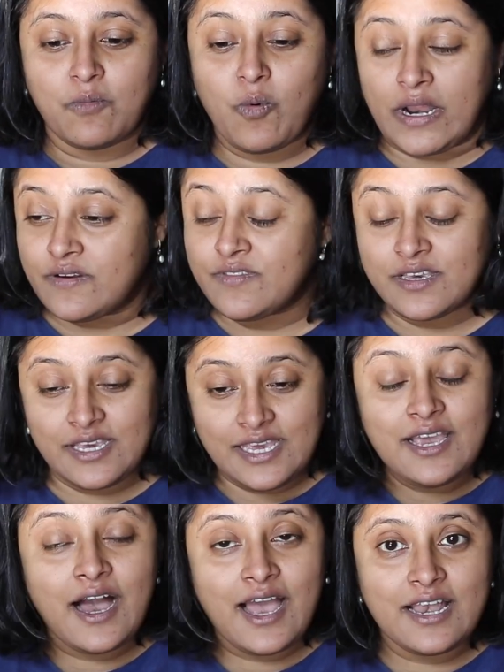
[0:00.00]
one of the
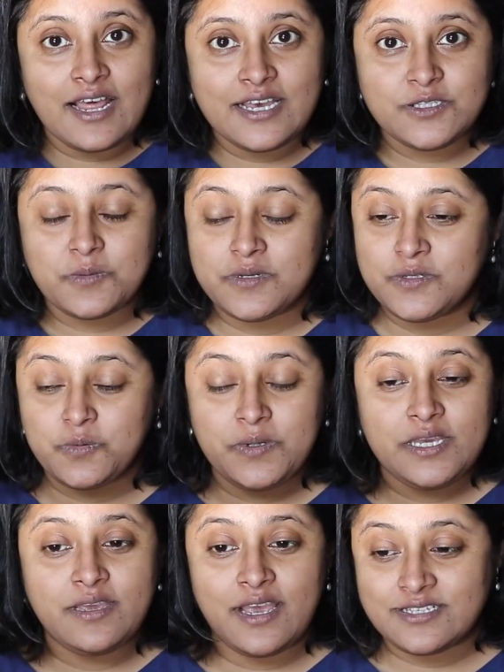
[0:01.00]
key highlights was
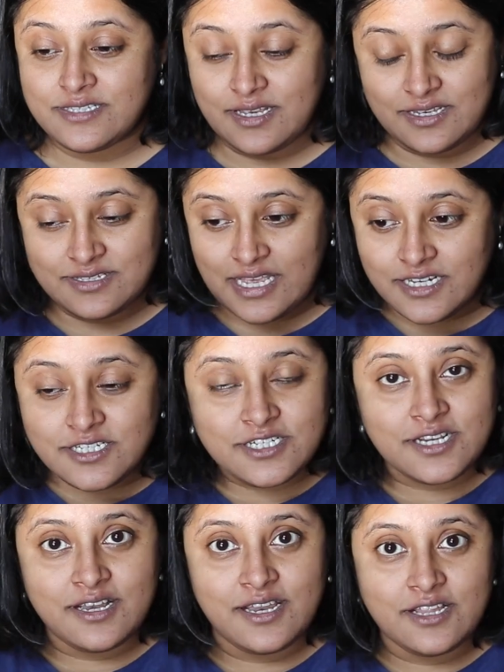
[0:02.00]

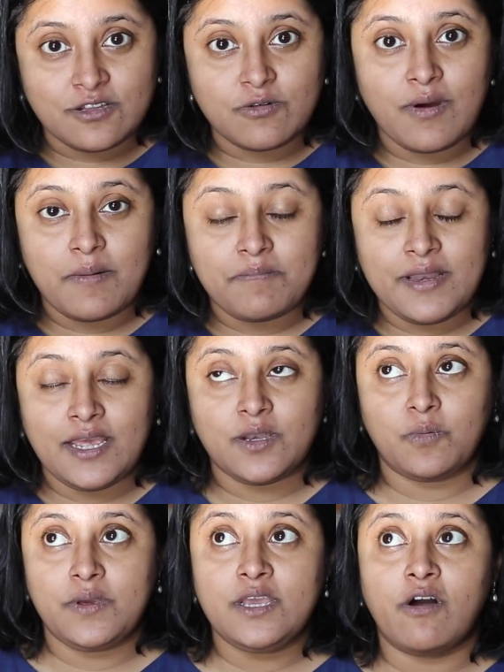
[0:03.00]
essentially through our
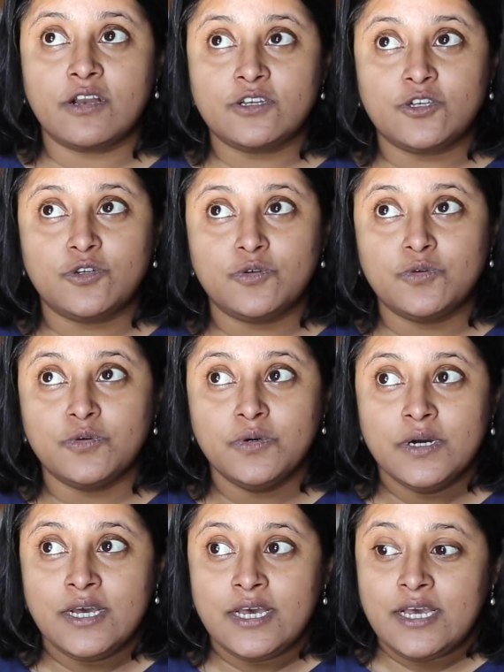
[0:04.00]
plate, we got to
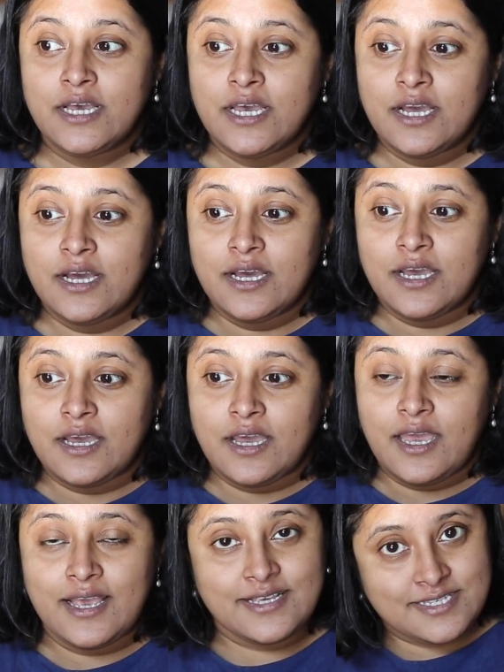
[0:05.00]

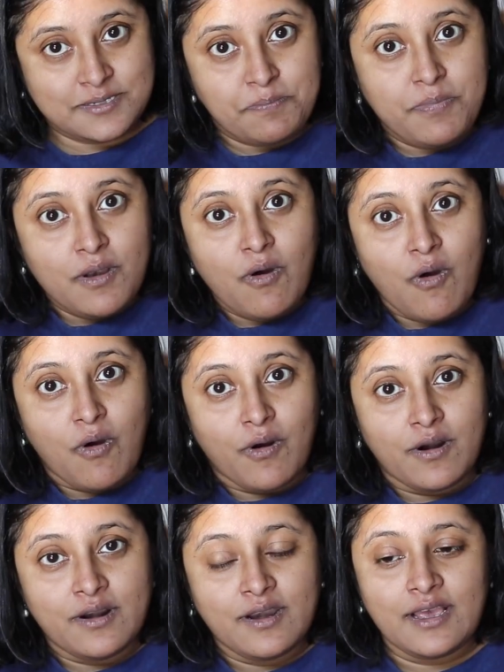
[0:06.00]

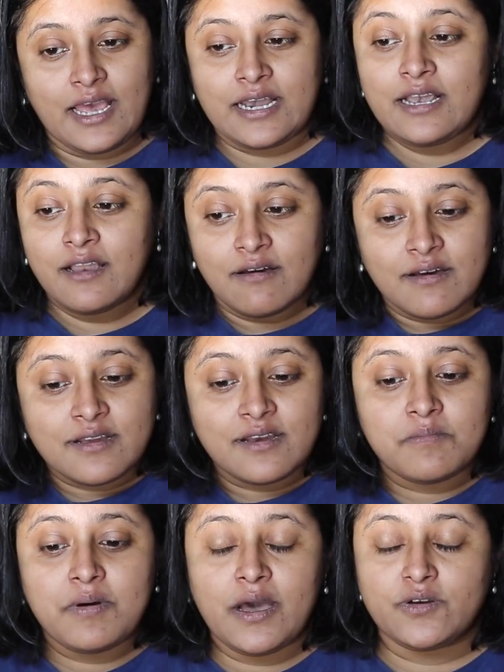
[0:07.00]
explore and
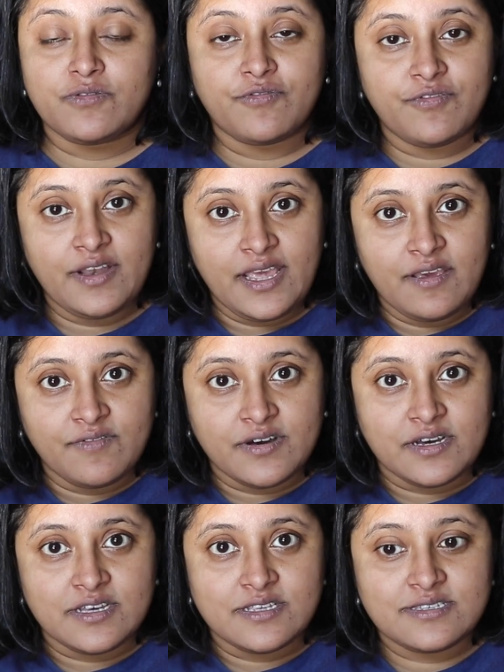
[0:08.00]
learn about
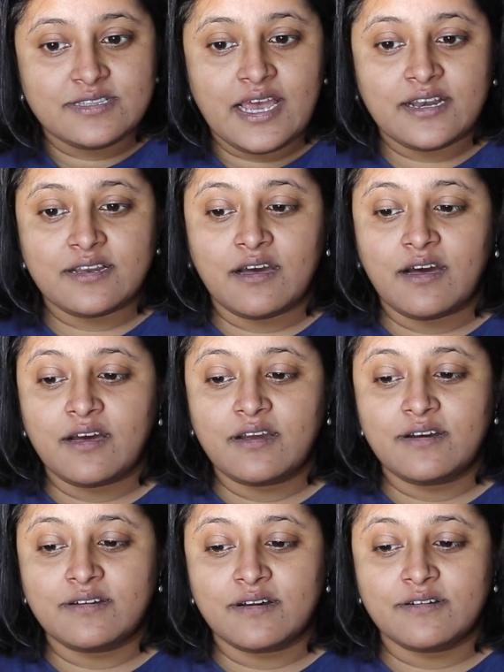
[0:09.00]
flavors that
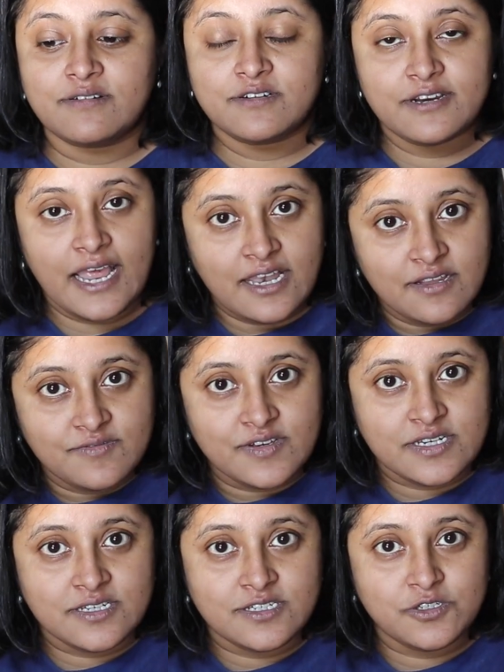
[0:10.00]
are
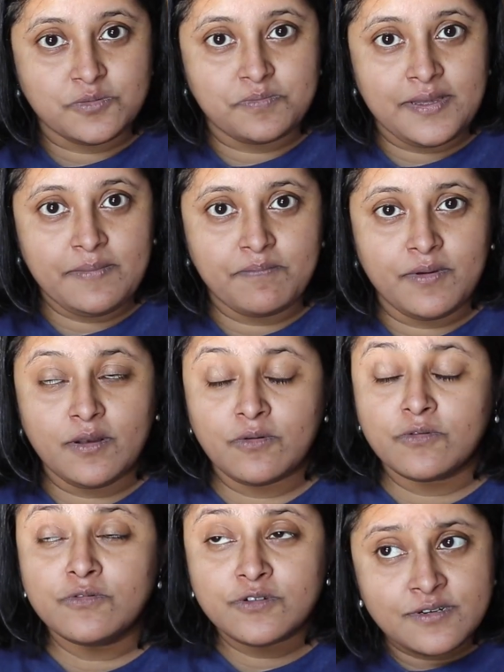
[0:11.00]
relevant to people
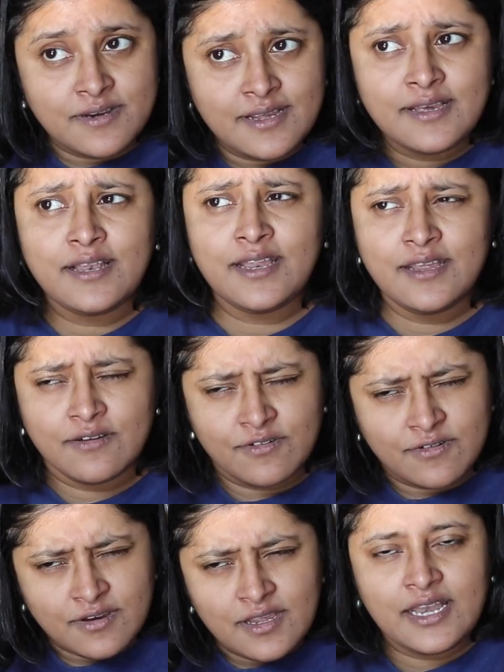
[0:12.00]
who really,
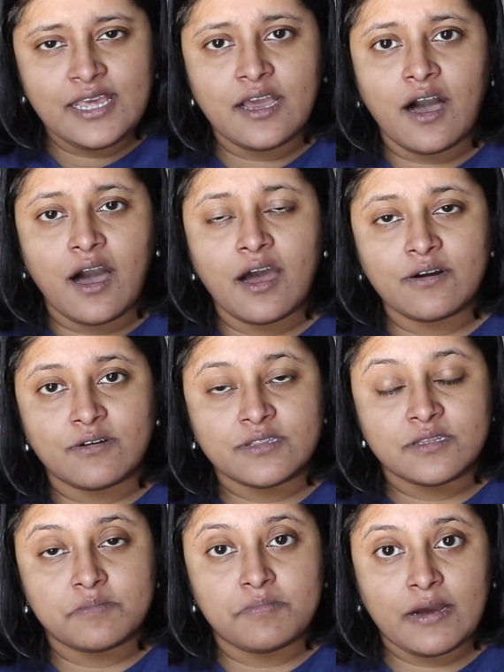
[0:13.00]
really are
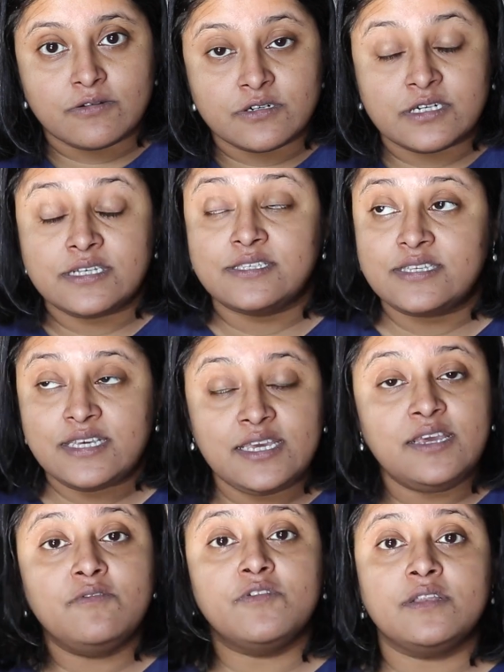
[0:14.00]
on the boundaries,
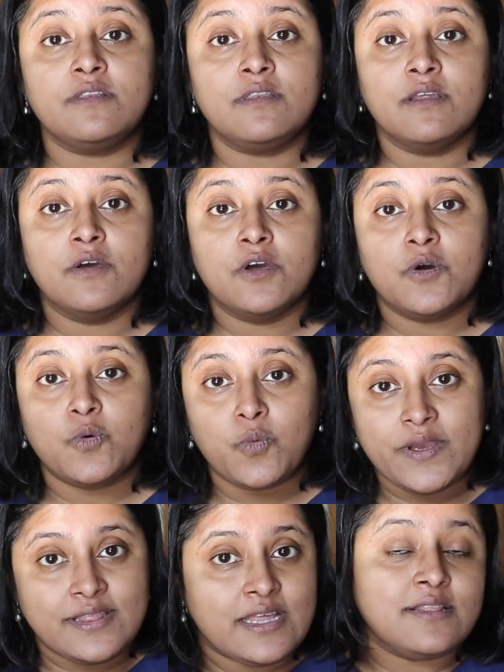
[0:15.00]
even
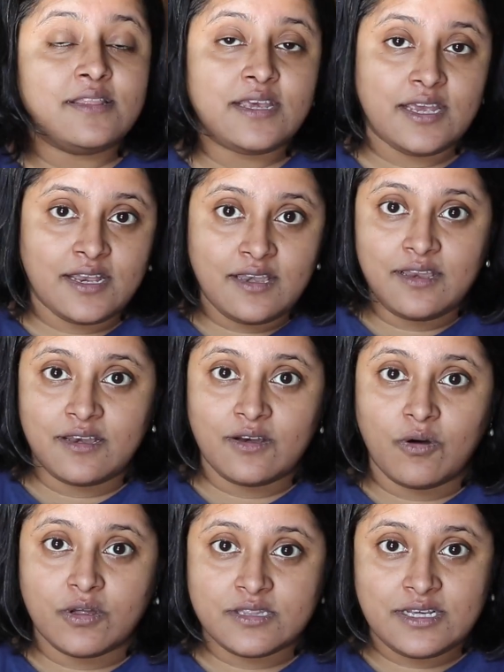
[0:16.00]
within the
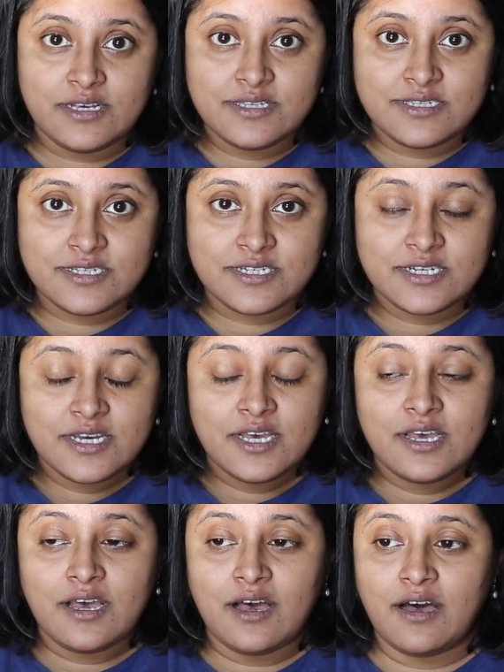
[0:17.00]
Indian Northeast.
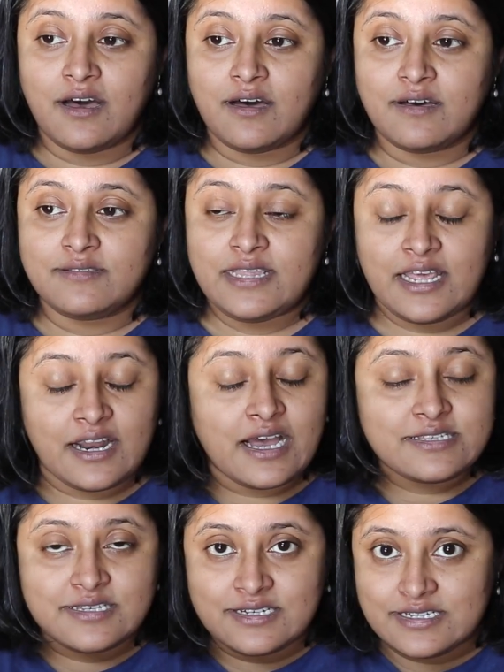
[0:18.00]
There
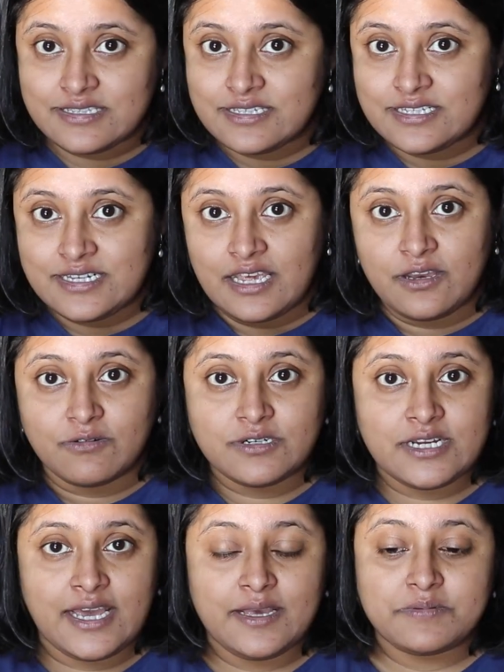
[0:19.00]
are certain
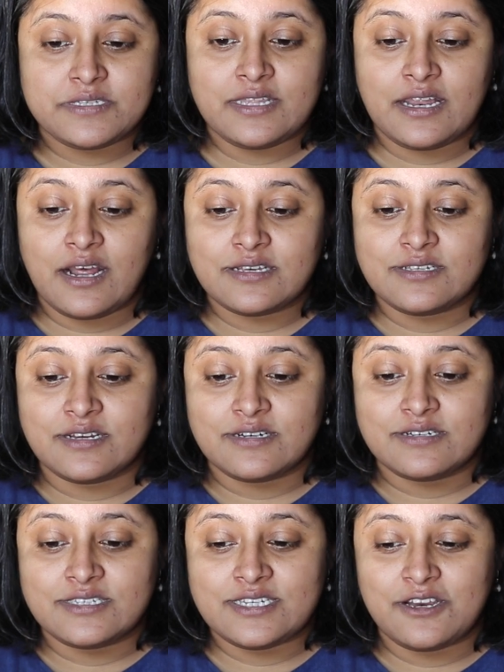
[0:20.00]
stereotypes. There are
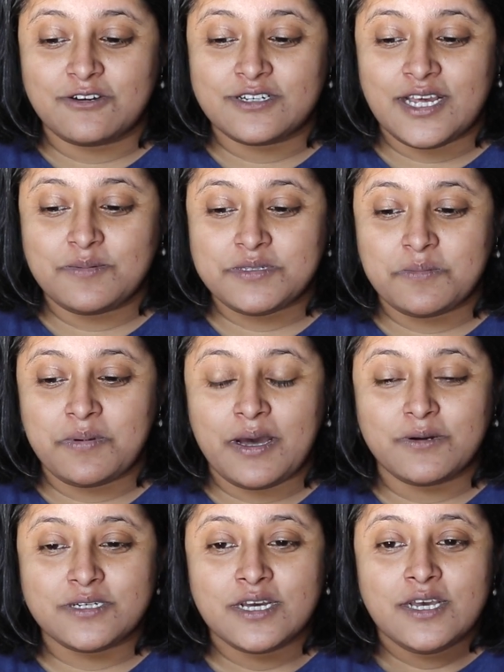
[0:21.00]
certain stereotypes
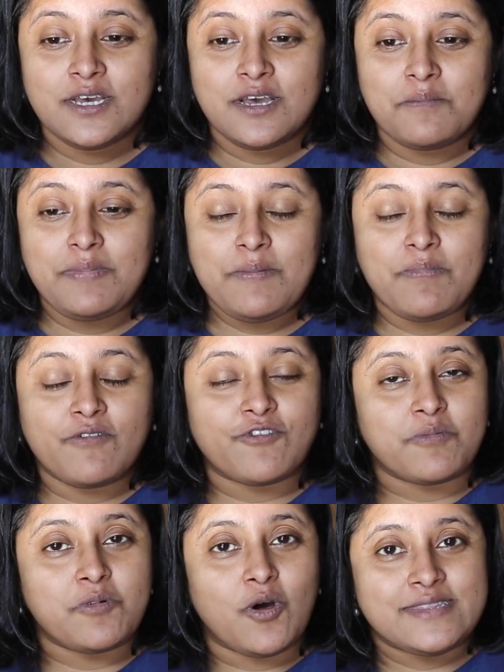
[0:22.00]
about people
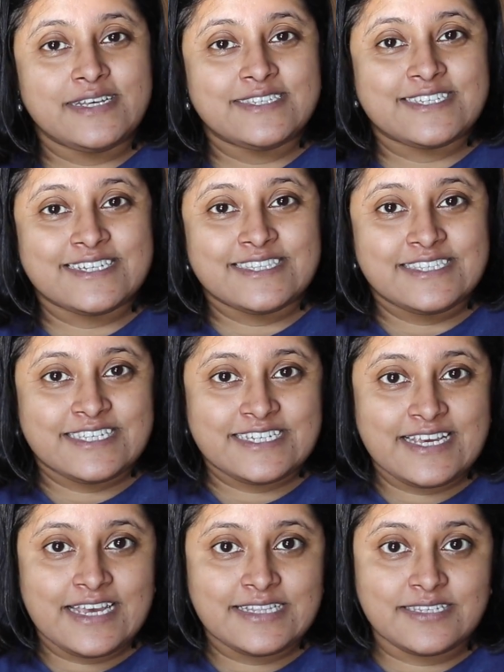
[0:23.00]
from northeastern
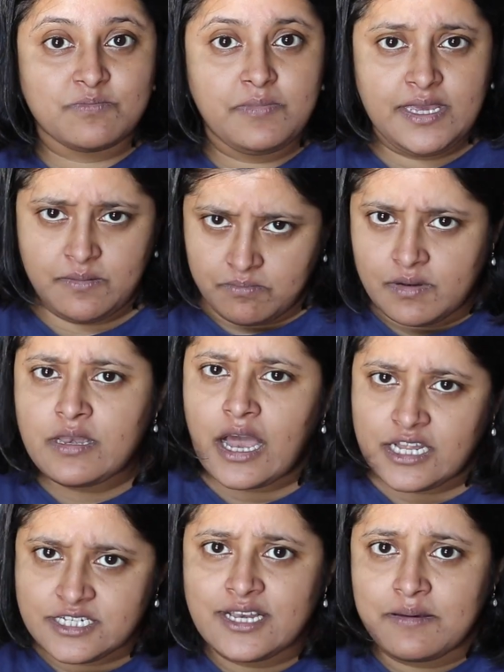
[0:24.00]
states being
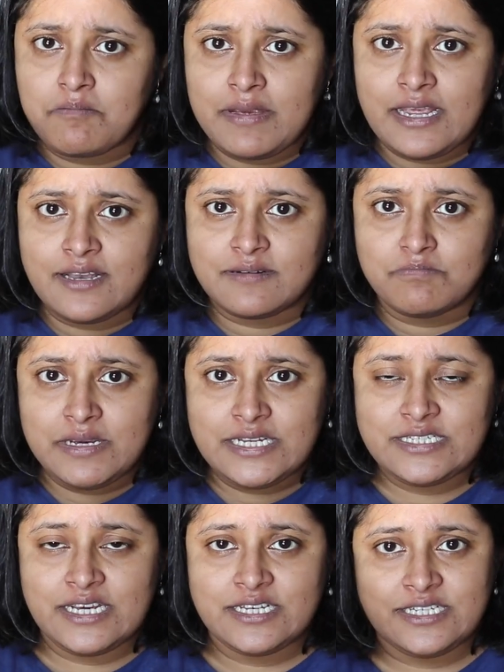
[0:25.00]
largely
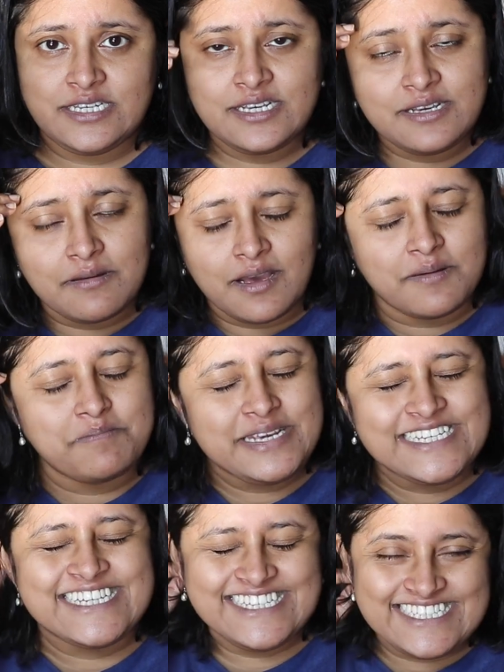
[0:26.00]
meat
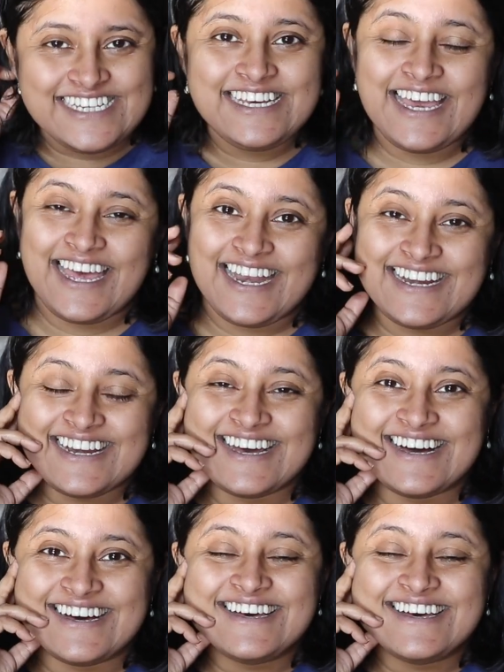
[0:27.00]
eating, and